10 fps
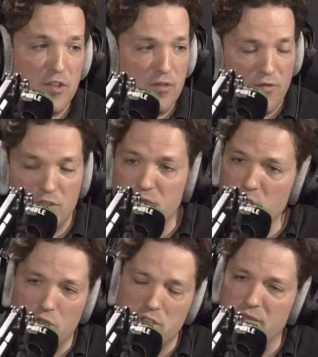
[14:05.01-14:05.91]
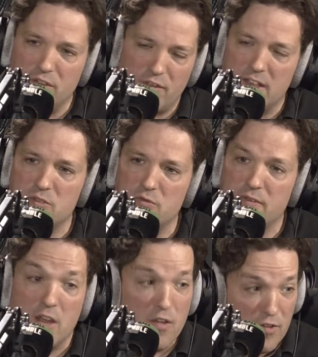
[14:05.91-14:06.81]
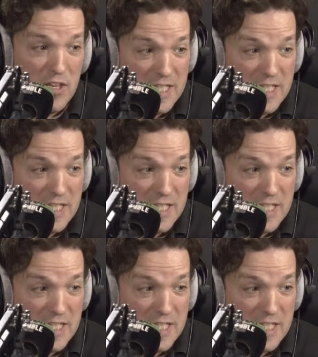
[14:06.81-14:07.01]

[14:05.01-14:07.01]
not just for the fans, for